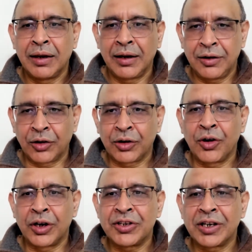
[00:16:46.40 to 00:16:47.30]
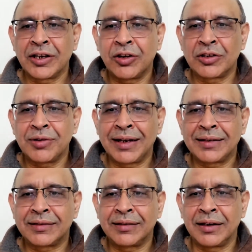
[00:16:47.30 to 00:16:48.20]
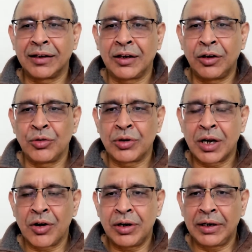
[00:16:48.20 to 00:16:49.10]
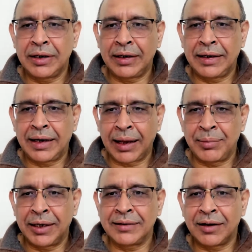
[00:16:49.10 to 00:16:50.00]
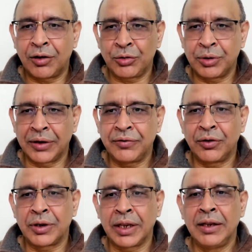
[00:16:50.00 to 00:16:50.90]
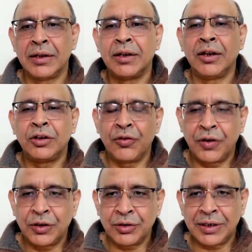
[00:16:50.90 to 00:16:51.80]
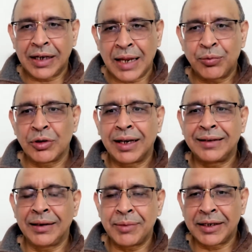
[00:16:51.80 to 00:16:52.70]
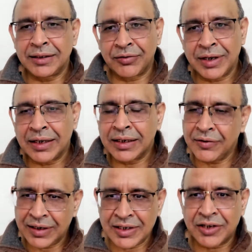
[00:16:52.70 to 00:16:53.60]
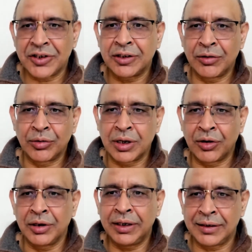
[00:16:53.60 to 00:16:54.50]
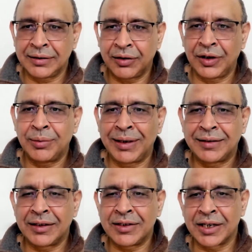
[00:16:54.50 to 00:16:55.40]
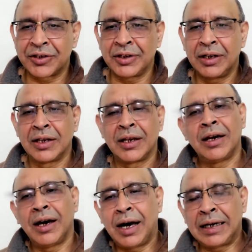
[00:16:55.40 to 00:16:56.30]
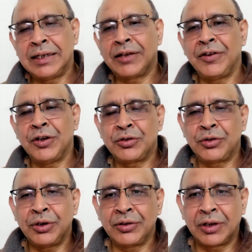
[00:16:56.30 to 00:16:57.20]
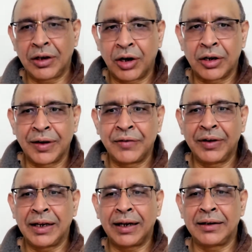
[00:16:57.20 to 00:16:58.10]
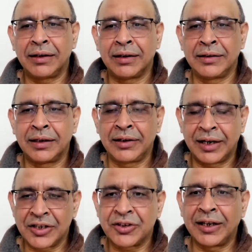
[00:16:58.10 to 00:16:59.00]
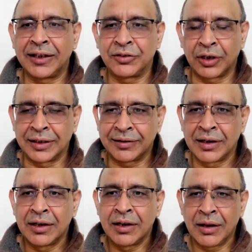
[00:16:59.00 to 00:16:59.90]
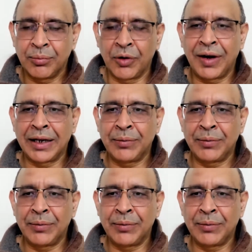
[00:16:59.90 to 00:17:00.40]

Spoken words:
Dr. Gauri Shankar also asks glucagon tablets, how to give. Okay. So for those at hypoglycemia risk, we can give injection glucagon. It is available as injection. Earlier, we used to use a lot when we had the traditional insulins, bovine,